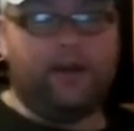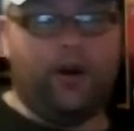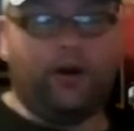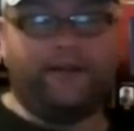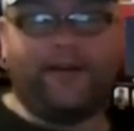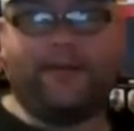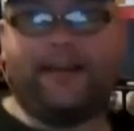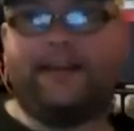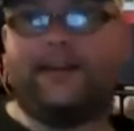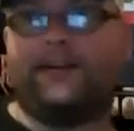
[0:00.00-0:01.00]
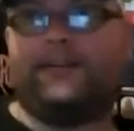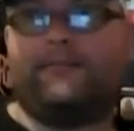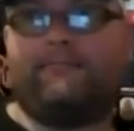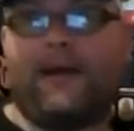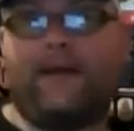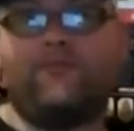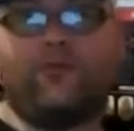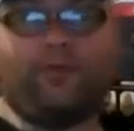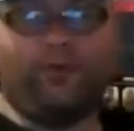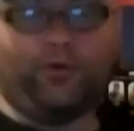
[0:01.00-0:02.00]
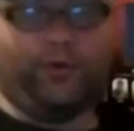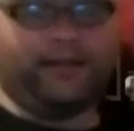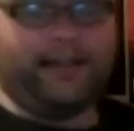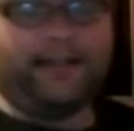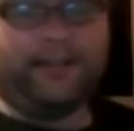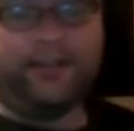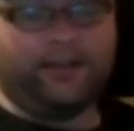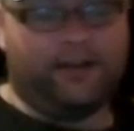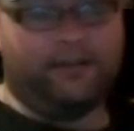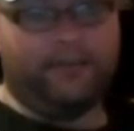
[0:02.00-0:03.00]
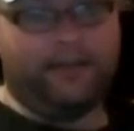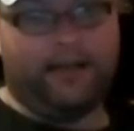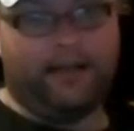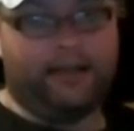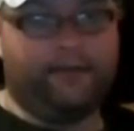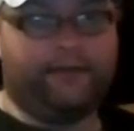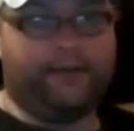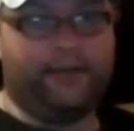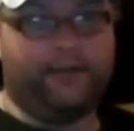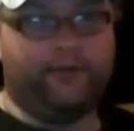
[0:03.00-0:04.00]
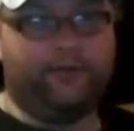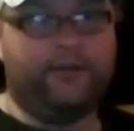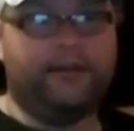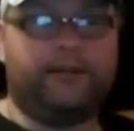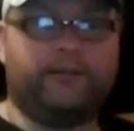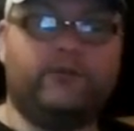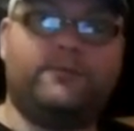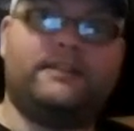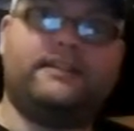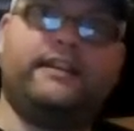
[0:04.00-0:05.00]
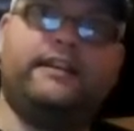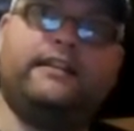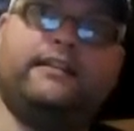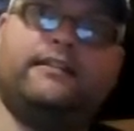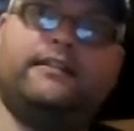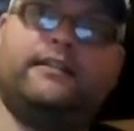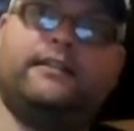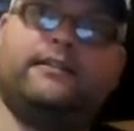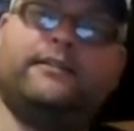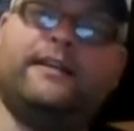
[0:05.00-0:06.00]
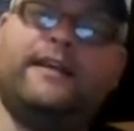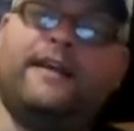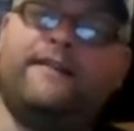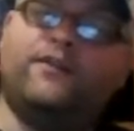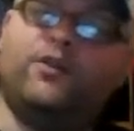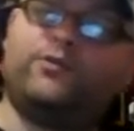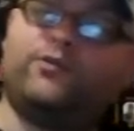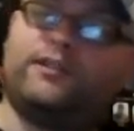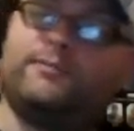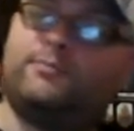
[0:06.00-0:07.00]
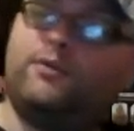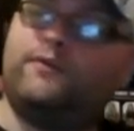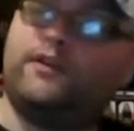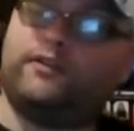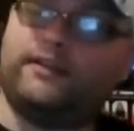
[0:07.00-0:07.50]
on a very memorable quiz, ladies and gentlemen, I give to you, soon to be seen in the newest Christmas movie on